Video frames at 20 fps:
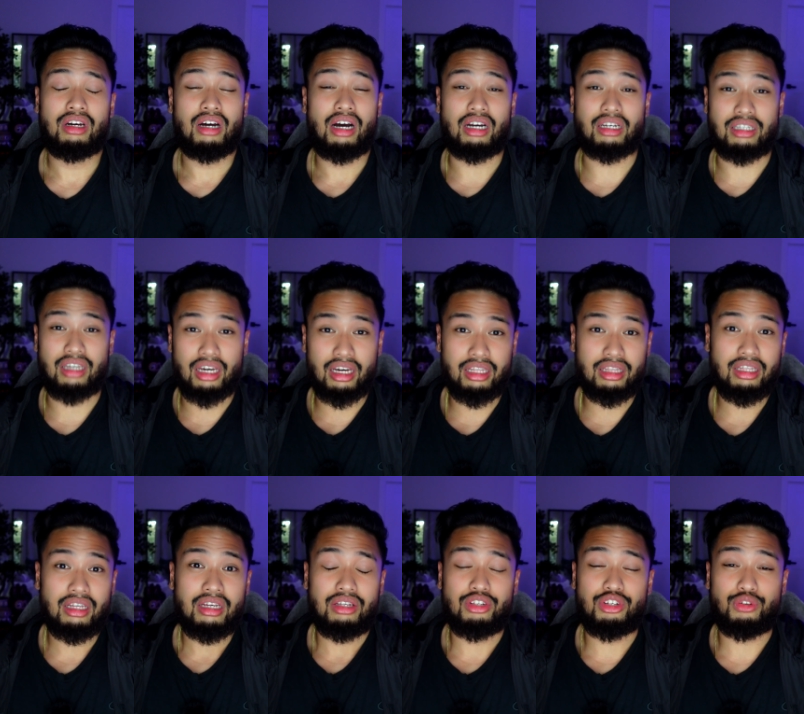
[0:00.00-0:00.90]

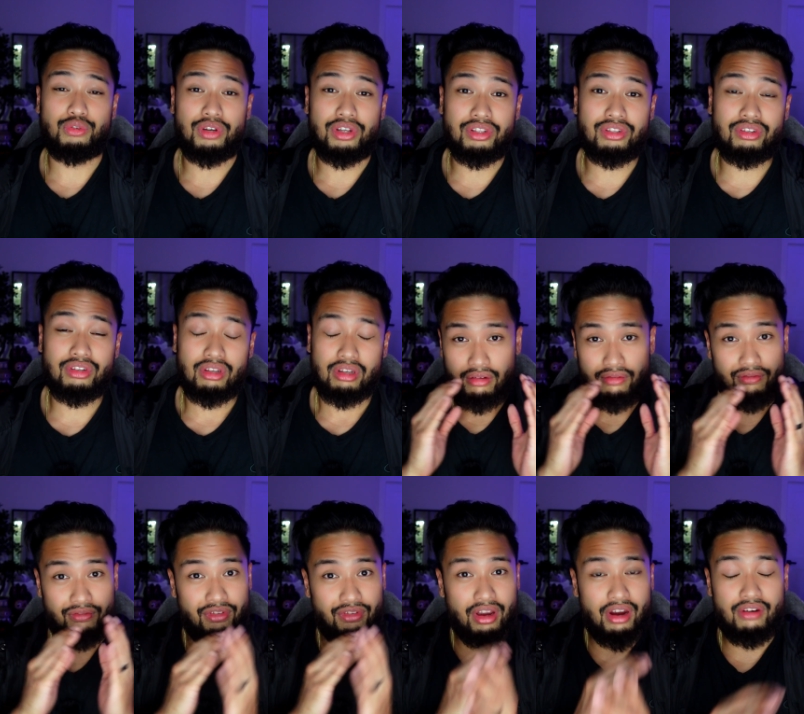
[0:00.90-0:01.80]
Again, streets,
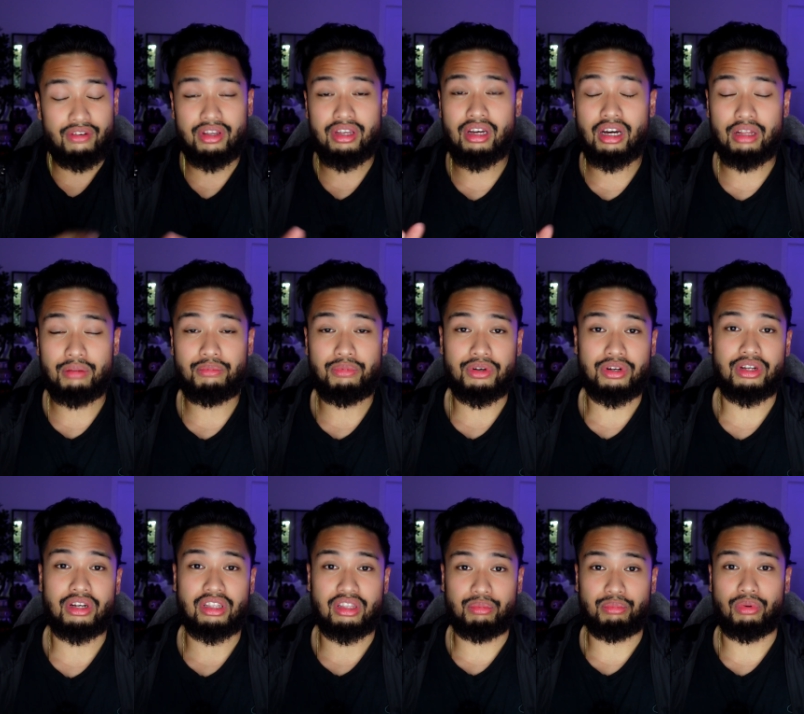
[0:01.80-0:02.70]
very
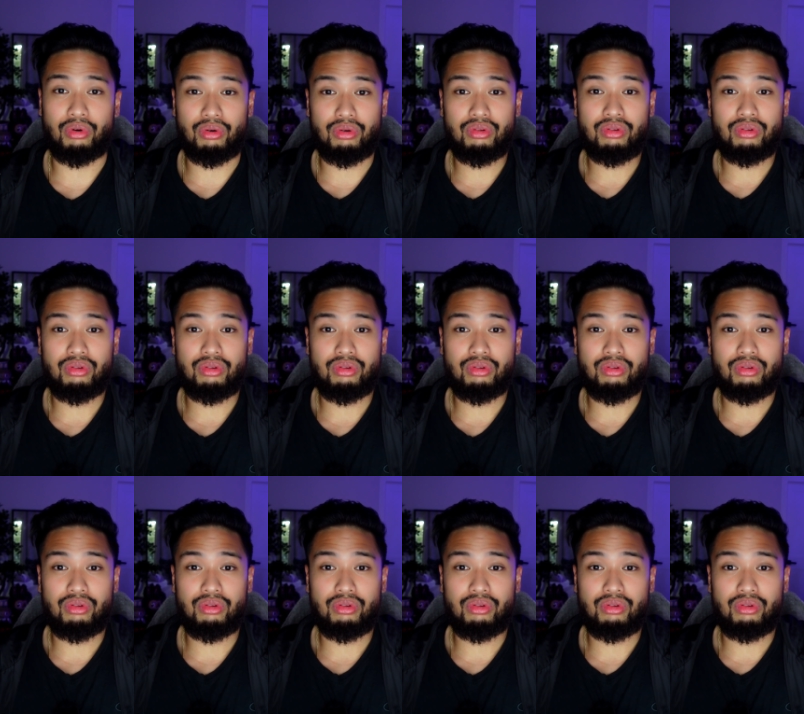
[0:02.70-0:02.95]
unpredictable.